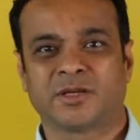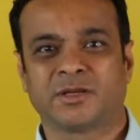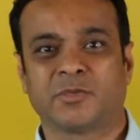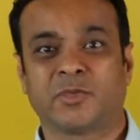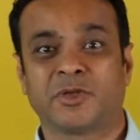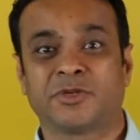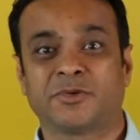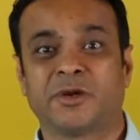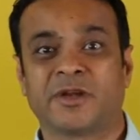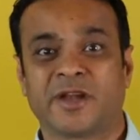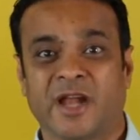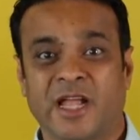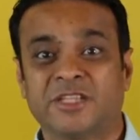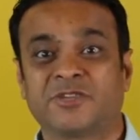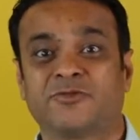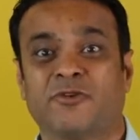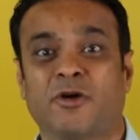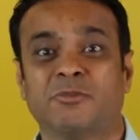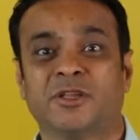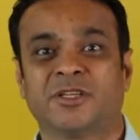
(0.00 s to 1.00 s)
which will
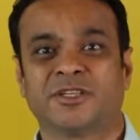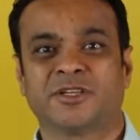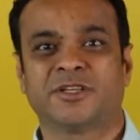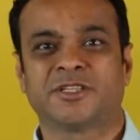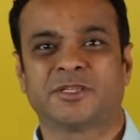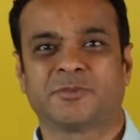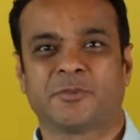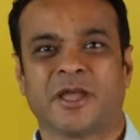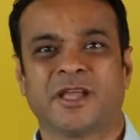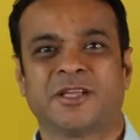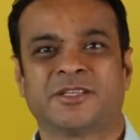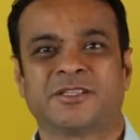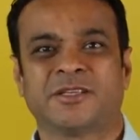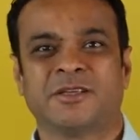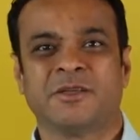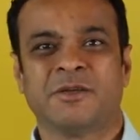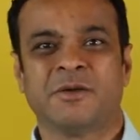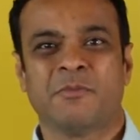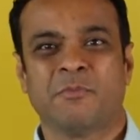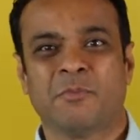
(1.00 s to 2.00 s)
transform the search space,
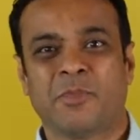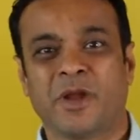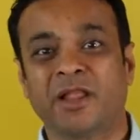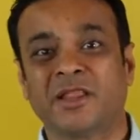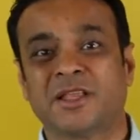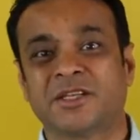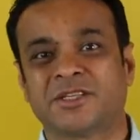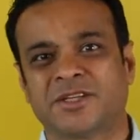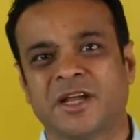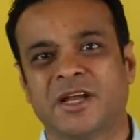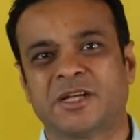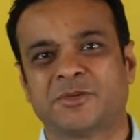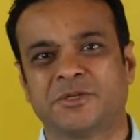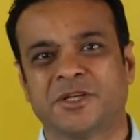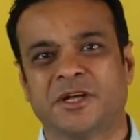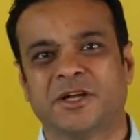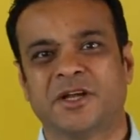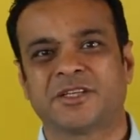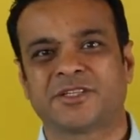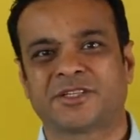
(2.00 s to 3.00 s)
bring the states
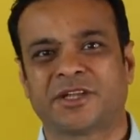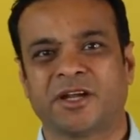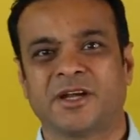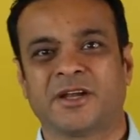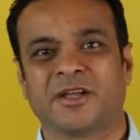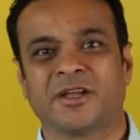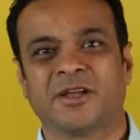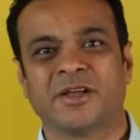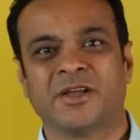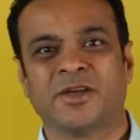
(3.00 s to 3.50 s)
which are distant